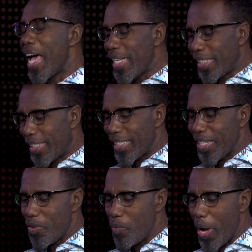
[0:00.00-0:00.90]
Nice.
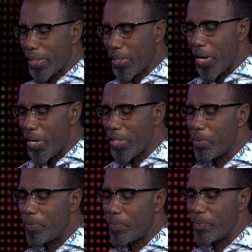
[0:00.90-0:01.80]
Well, sir,
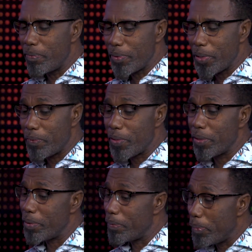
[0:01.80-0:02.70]

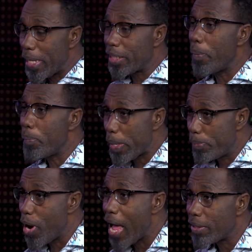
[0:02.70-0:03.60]
you've built some
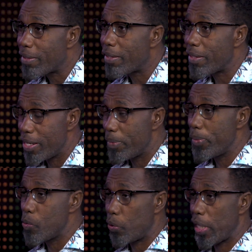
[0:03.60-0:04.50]
big brands in the
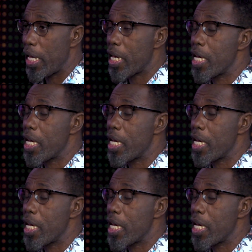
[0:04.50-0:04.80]
music.